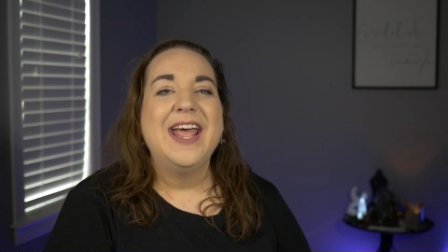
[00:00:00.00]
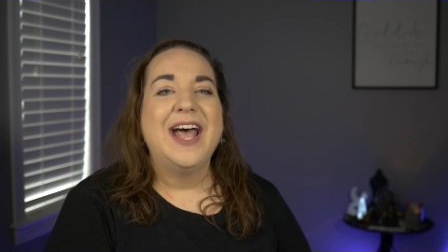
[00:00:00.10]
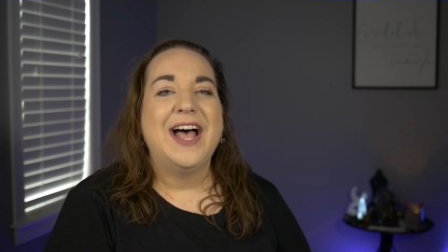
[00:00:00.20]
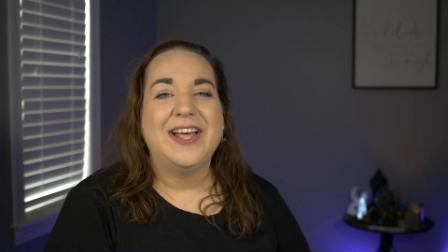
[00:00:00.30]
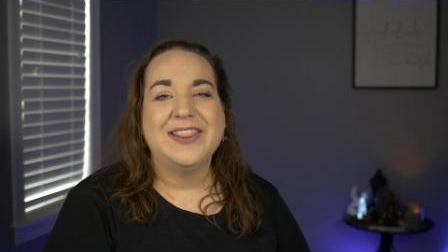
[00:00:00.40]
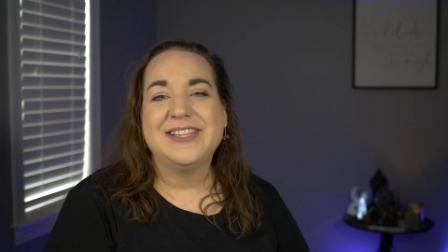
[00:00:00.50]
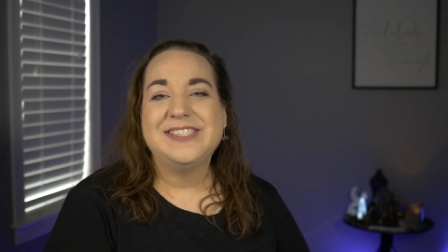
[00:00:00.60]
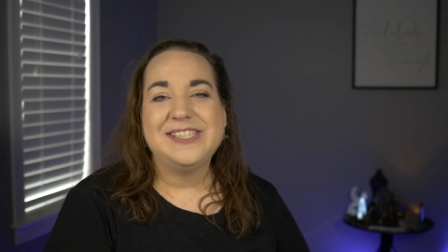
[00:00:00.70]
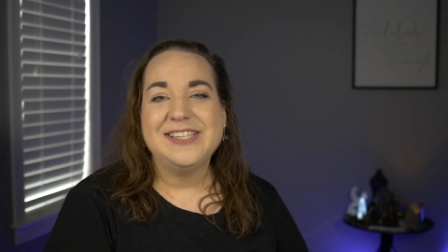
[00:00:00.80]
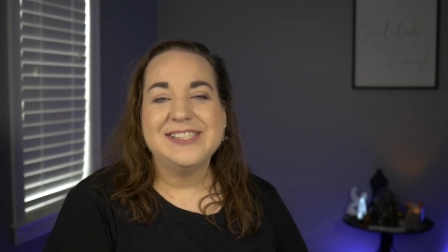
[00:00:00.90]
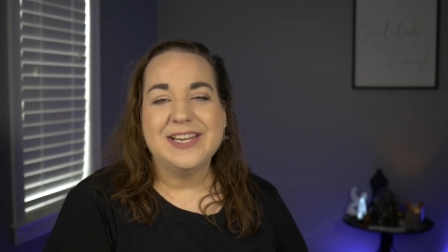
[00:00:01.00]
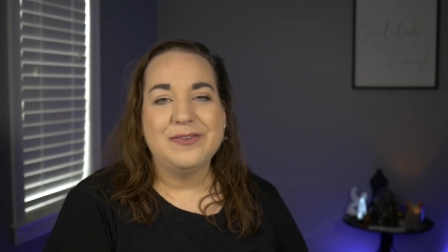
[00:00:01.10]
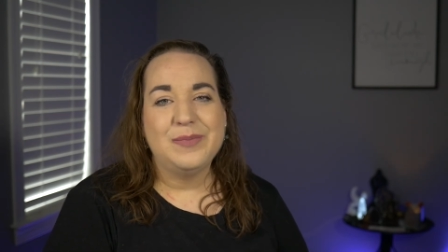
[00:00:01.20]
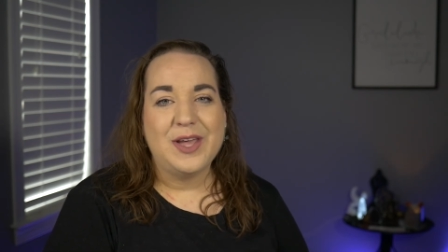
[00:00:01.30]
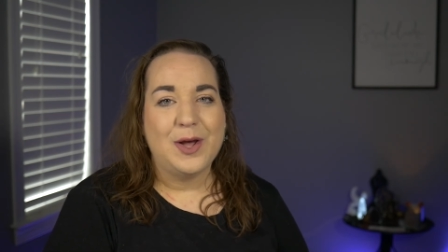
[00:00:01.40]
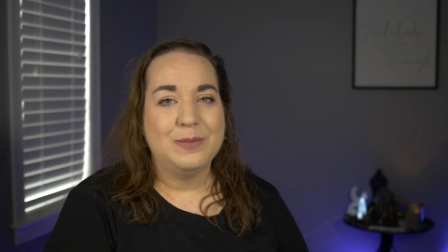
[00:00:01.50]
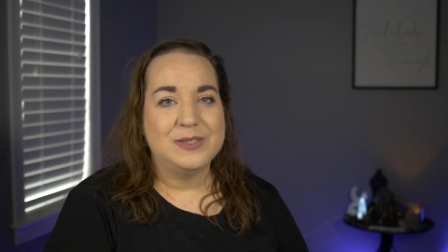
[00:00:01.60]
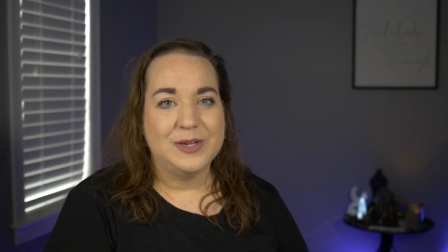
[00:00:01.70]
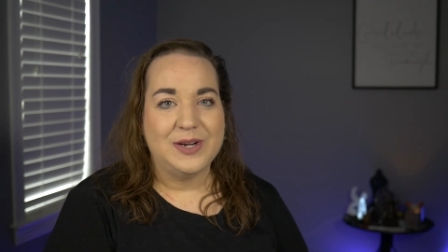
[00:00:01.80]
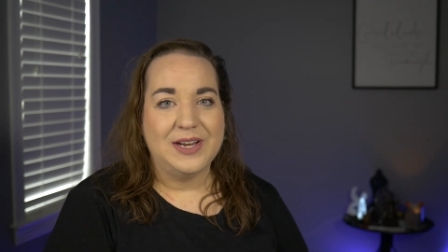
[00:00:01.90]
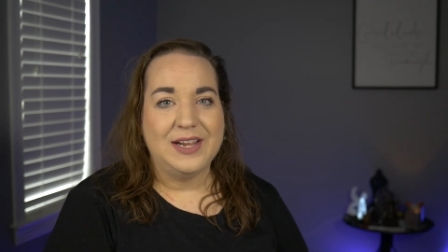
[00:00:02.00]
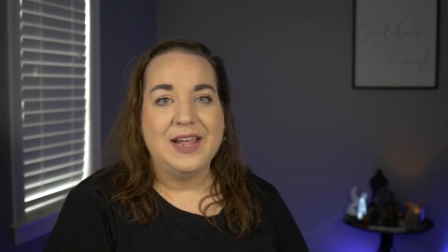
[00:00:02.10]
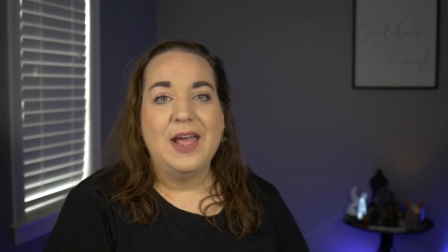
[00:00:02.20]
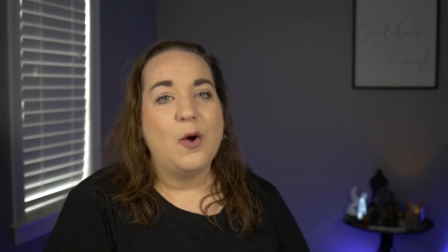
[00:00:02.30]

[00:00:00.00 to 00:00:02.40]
uh, the genes that have become dirty